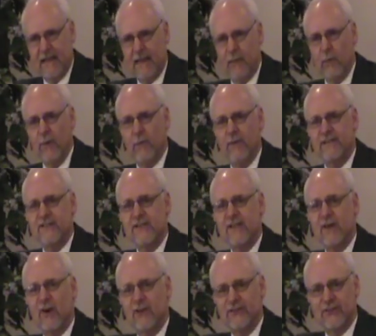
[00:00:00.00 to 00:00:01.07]
And what we
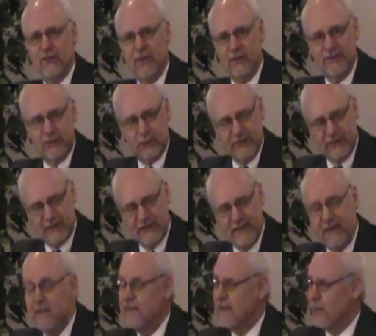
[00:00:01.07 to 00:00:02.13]
see also is we
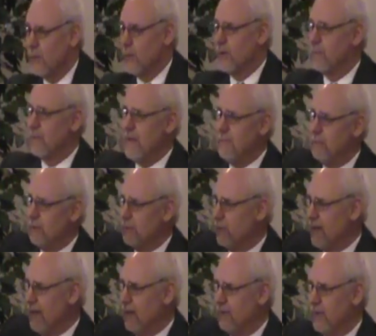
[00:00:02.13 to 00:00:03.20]
see there were people
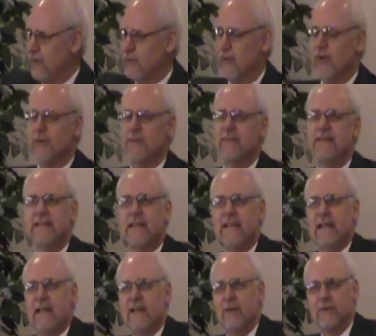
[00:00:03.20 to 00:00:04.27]
around the throne,
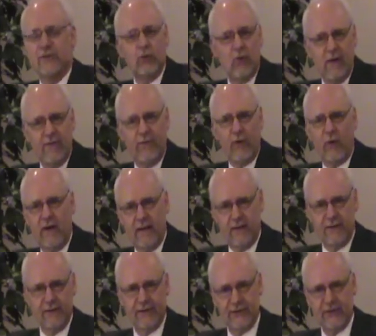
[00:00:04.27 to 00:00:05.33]
and there were 24
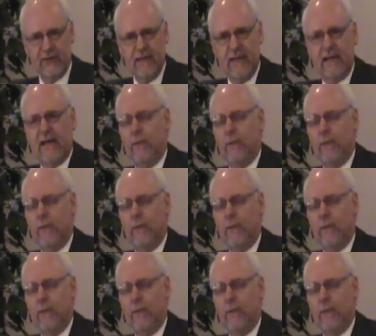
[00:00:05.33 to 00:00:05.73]
elders.